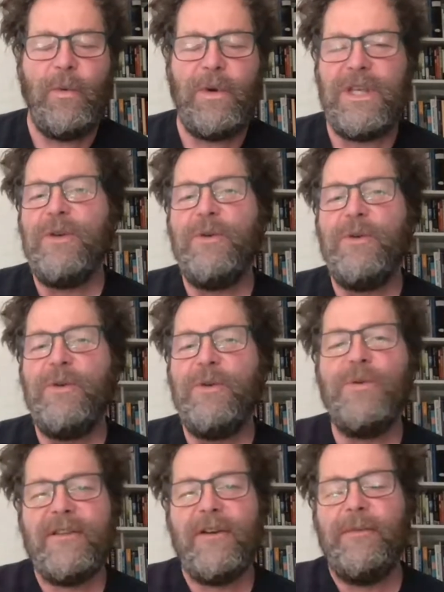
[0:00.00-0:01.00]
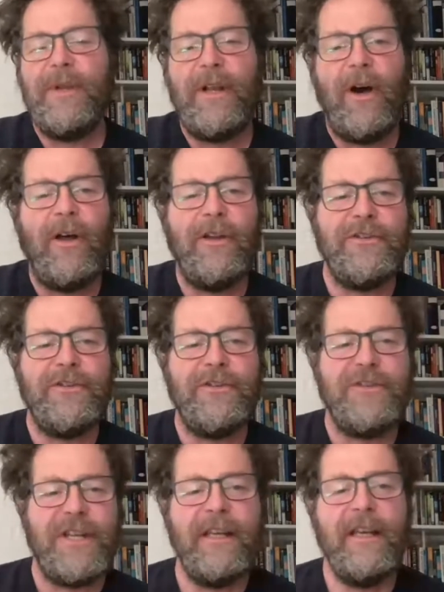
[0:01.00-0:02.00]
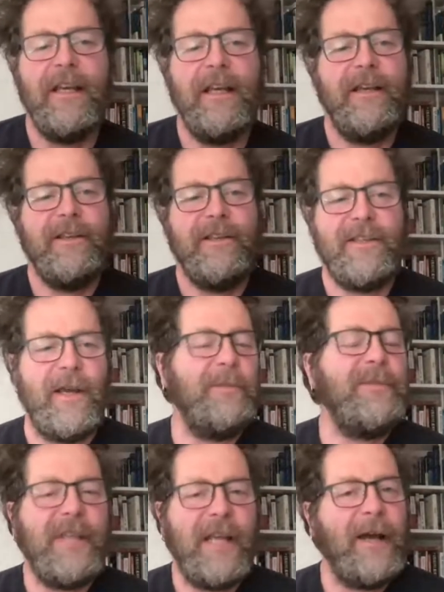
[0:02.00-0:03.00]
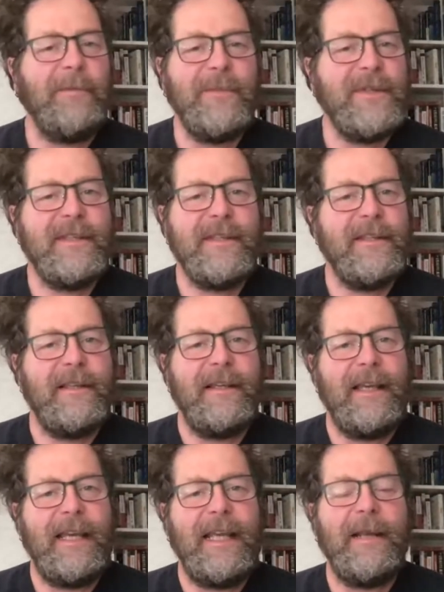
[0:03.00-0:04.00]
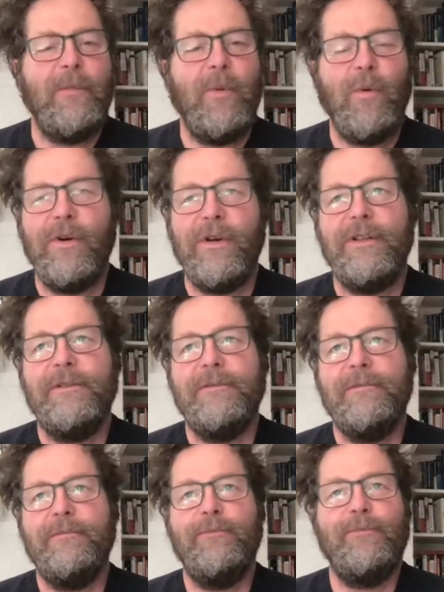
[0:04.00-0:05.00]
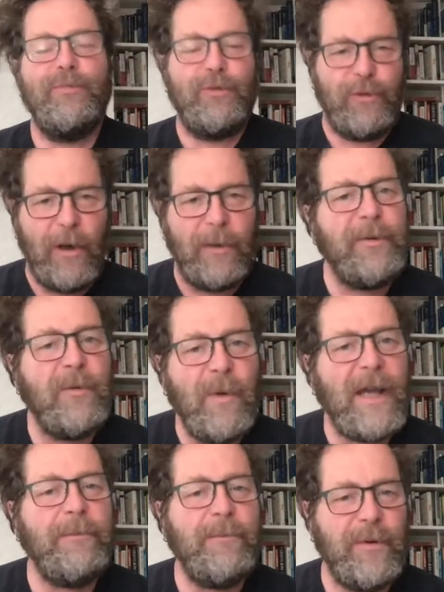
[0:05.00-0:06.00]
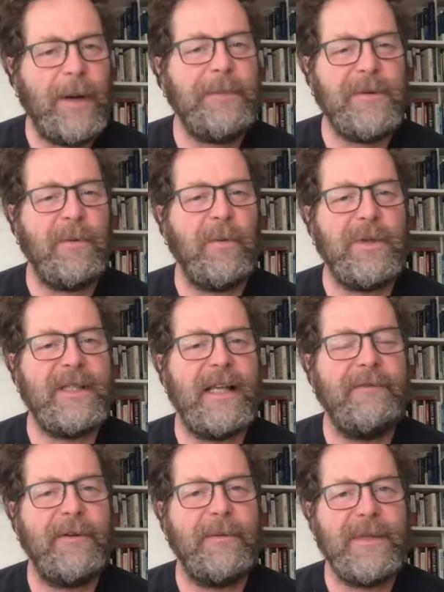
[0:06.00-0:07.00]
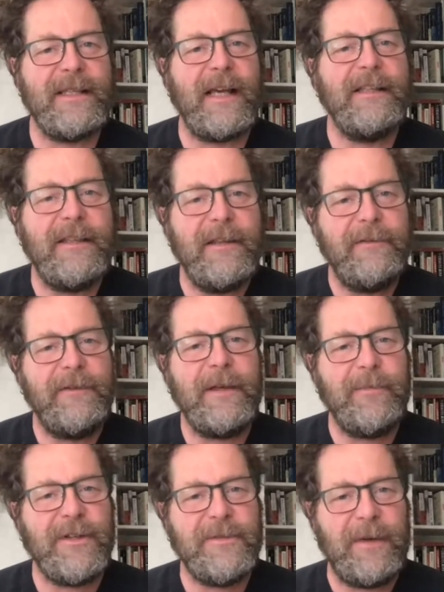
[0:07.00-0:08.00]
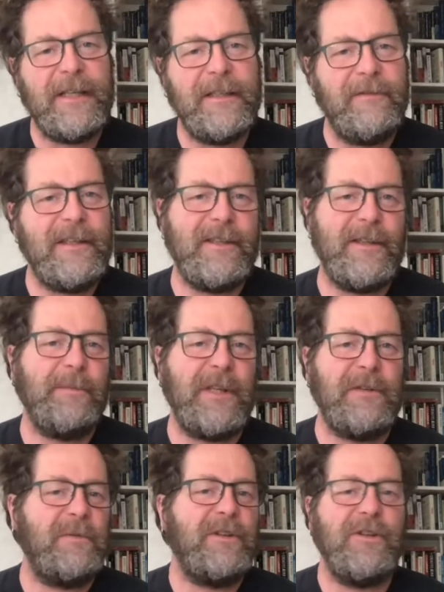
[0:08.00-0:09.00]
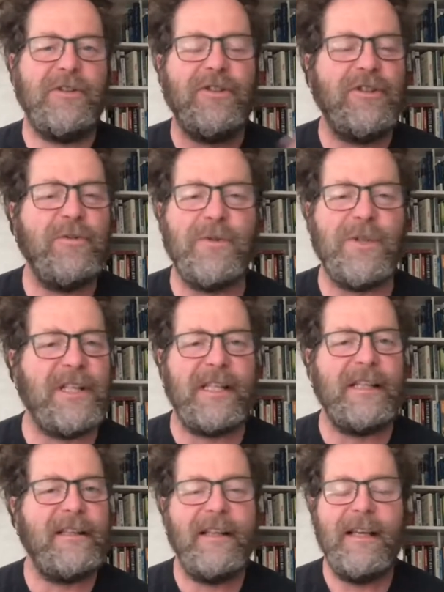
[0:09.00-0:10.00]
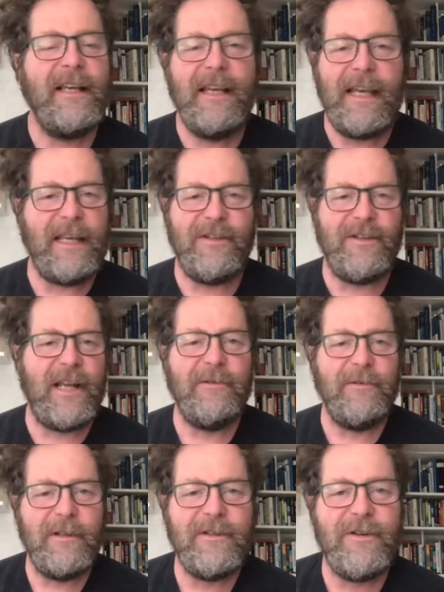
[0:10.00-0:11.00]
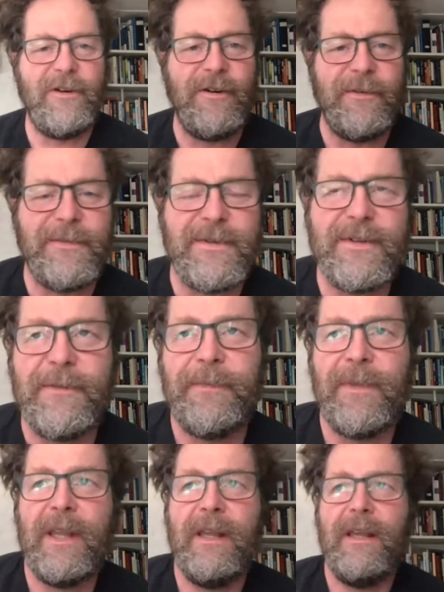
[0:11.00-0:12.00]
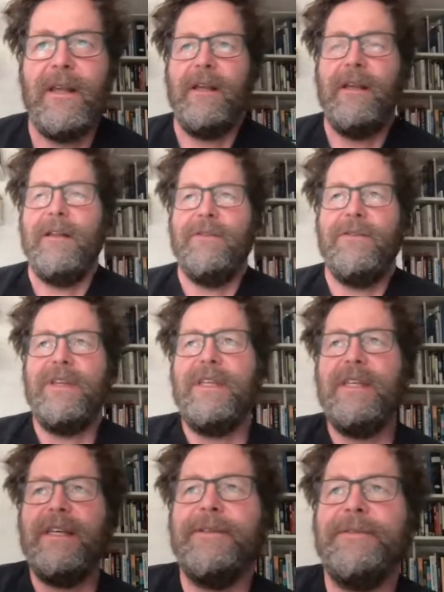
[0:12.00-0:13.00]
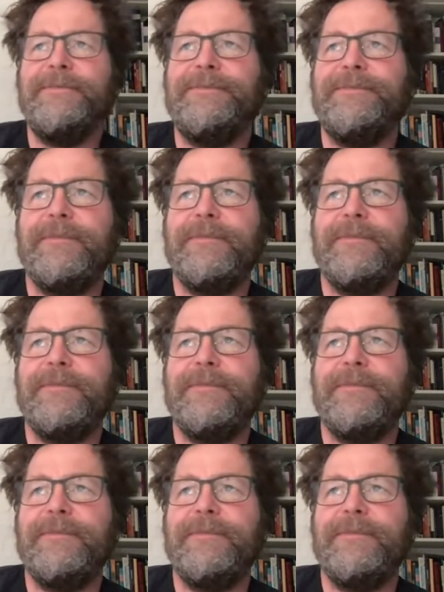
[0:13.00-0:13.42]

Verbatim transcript: we use this terminology sometimes in a more proper way perhaps we would say from a scientific perspective and sometimes we just use it in in general terms the um,